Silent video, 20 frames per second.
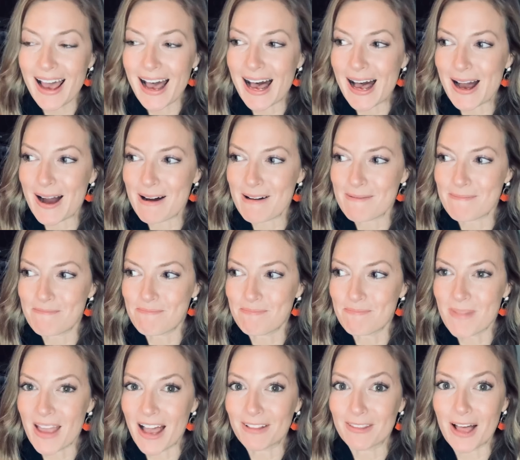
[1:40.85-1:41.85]
Um,
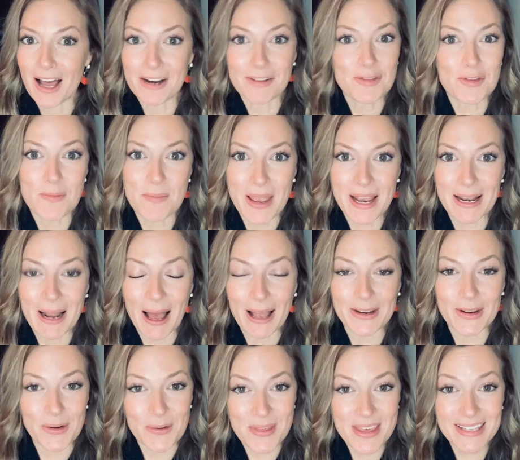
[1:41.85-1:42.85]
a lot of you may not
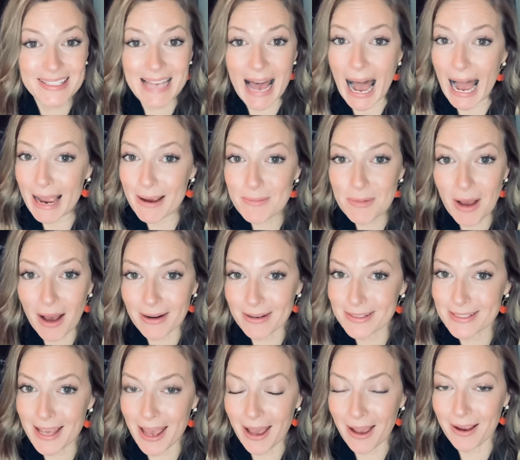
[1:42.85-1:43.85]
know this. I'm not a
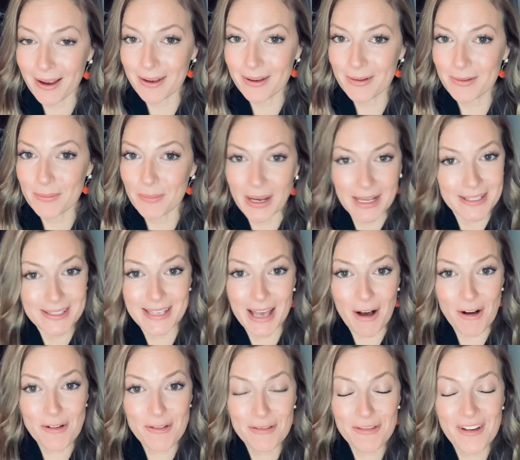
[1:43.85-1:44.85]
tech
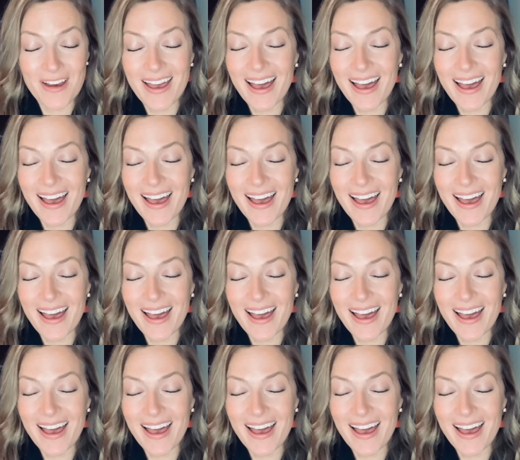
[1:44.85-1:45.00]
myself.